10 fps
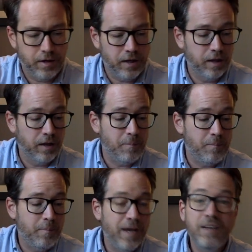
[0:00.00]
a
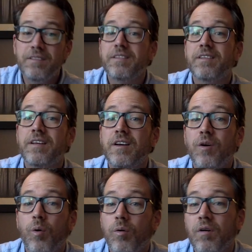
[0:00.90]
lament
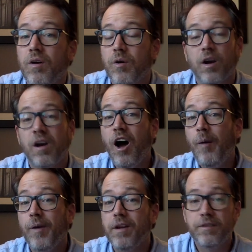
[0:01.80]
or, or a
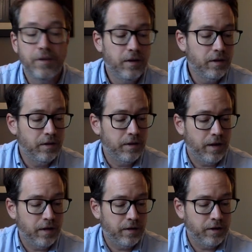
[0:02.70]
comment
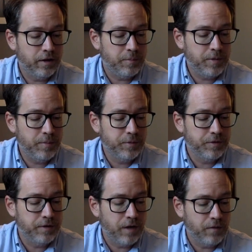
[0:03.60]
that, that the people
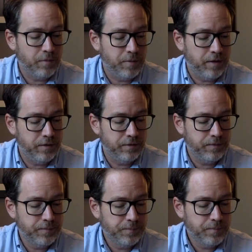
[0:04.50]
did not repent.
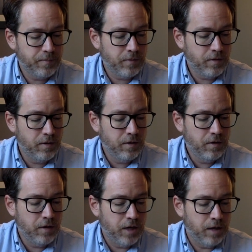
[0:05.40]

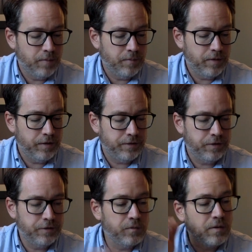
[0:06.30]
Um, it
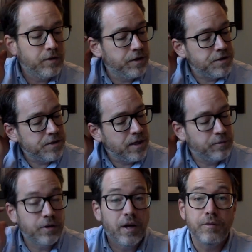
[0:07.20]
says in Revelation
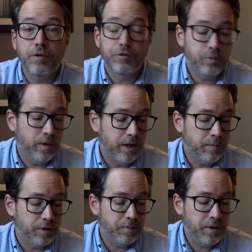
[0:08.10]
chapter 9, verse 20,
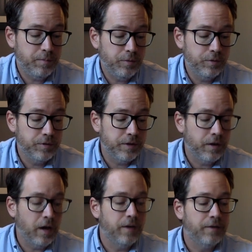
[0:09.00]
But the people who did
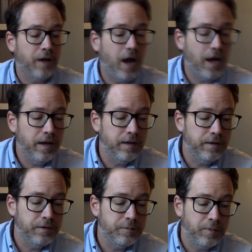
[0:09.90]
not die in
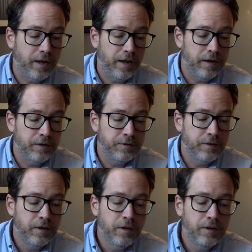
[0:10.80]
these plagues
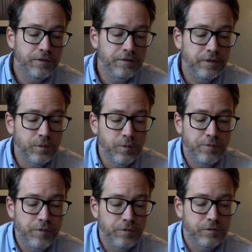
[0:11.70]
still
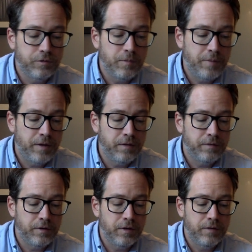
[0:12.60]
refused to repent of
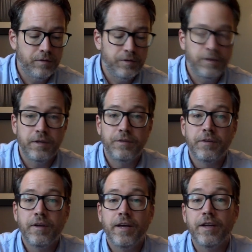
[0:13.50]
their evil deeds
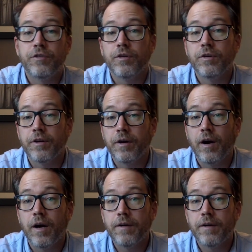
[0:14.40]
and turn to God.